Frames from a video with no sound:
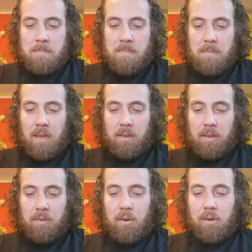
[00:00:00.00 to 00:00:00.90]
As
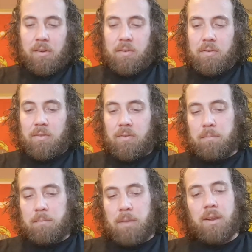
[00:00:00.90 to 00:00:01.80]
far as
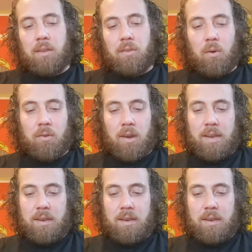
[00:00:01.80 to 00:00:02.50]
being an adult, right?